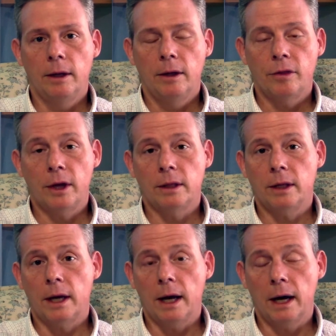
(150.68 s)
think
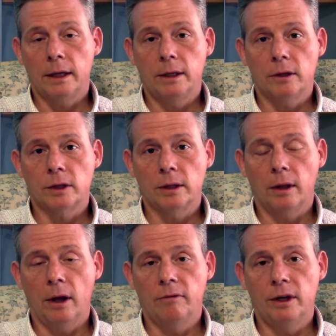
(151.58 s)
that God doesn't
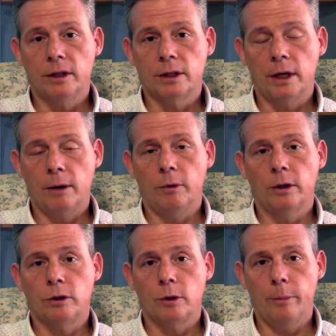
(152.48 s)
love us. And I
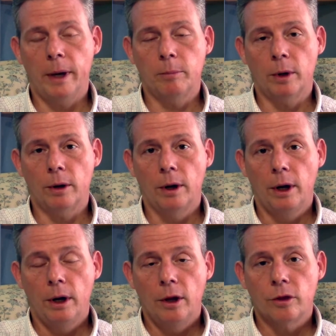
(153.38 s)
want you to remember
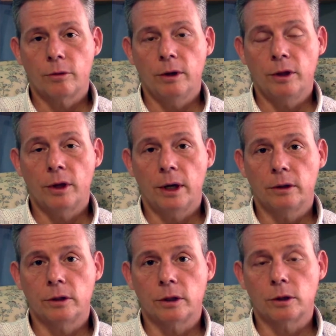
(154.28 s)
three
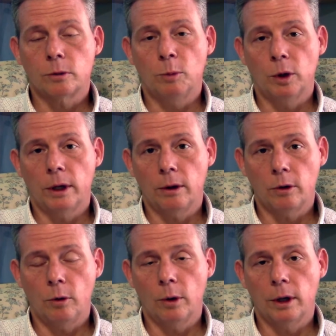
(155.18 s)
things this morning
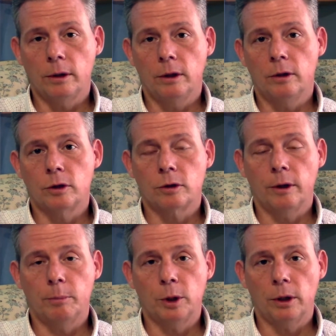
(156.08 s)
according to this
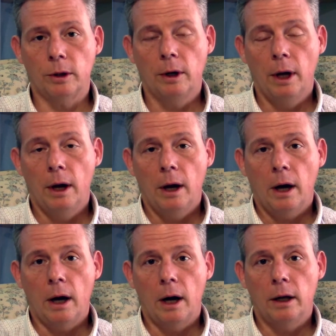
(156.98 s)
scripture.
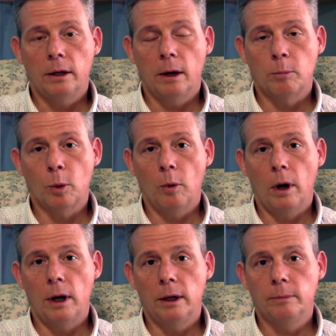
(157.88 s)
Number
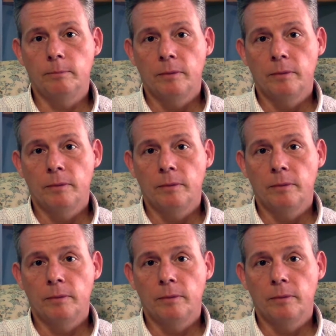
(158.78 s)
one,